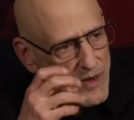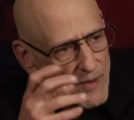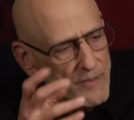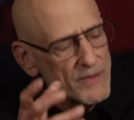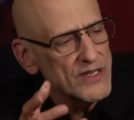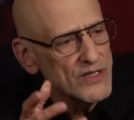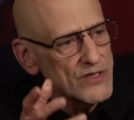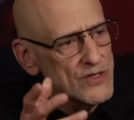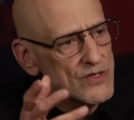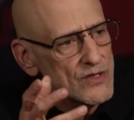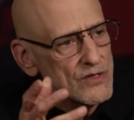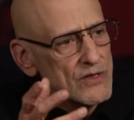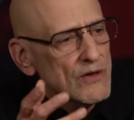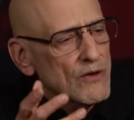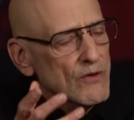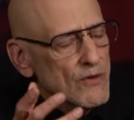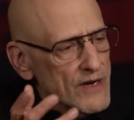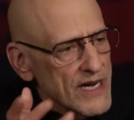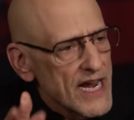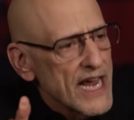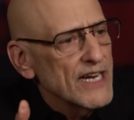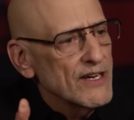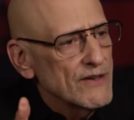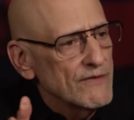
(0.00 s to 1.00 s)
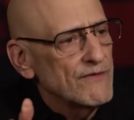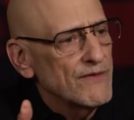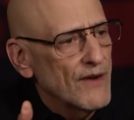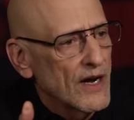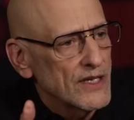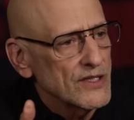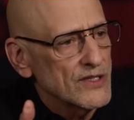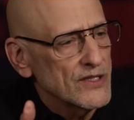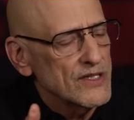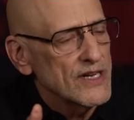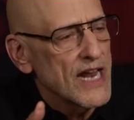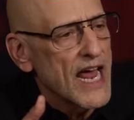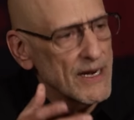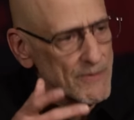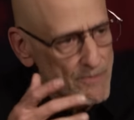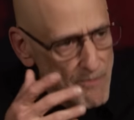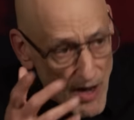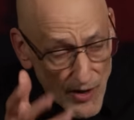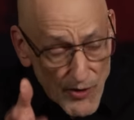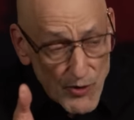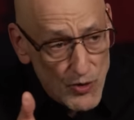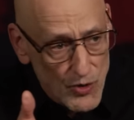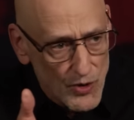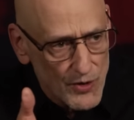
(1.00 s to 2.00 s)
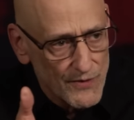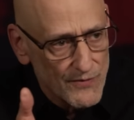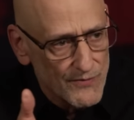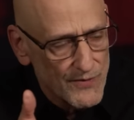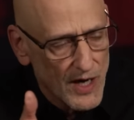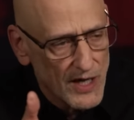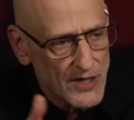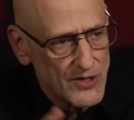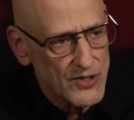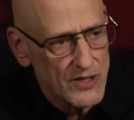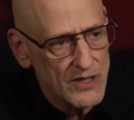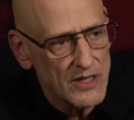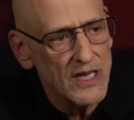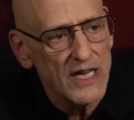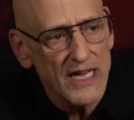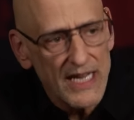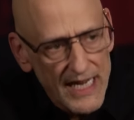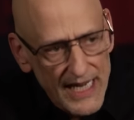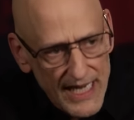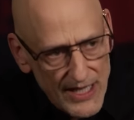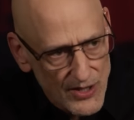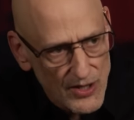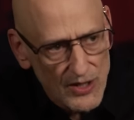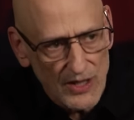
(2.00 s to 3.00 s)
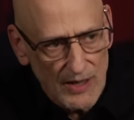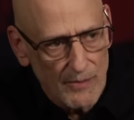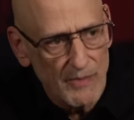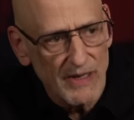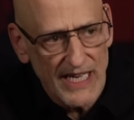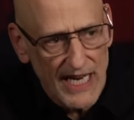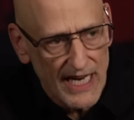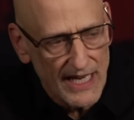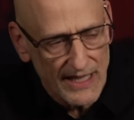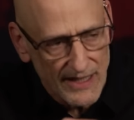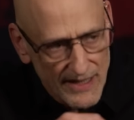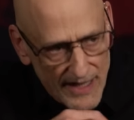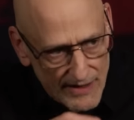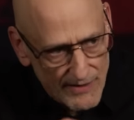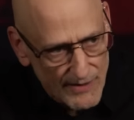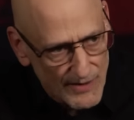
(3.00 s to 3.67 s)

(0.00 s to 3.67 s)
women's creative function and motherhood function is eliminated.